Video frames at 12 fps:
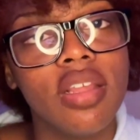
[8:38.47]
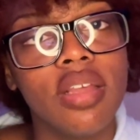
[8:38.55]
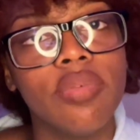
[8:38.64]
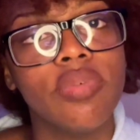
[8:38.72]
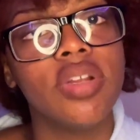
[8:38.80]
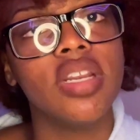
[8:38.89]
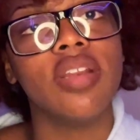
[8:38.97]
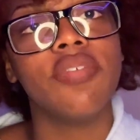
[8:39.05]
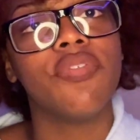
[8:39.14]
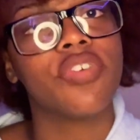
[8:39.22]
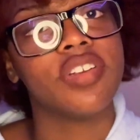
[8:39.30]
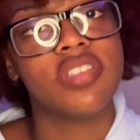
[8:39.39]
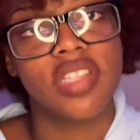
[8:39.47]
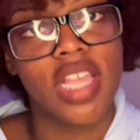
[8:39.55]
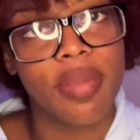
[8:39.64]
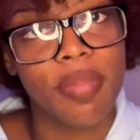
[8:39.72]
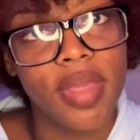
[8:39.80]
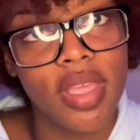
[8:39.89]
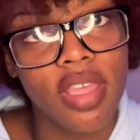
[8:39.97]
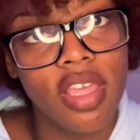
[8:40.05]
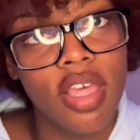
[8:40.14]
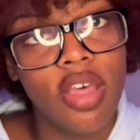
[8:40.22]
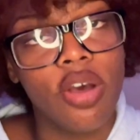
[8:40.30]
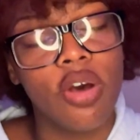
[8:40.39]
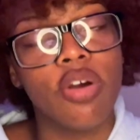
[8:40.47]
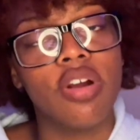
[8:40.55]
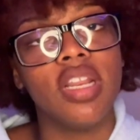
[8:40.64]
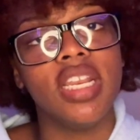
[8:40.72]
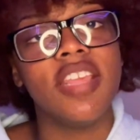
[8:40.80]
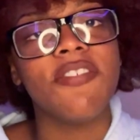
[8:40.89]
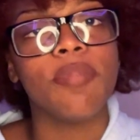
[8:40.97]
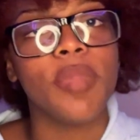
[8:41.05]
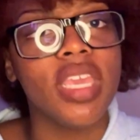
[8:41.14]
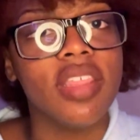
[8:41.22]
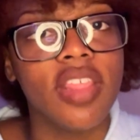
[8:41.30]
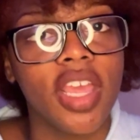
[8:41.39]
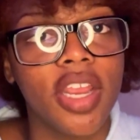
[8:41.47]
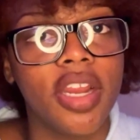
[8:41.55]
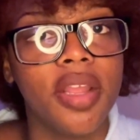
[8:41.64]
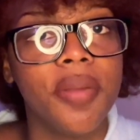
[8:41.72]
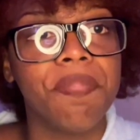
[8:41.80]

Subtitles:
wouldn't forsake me or leave me there.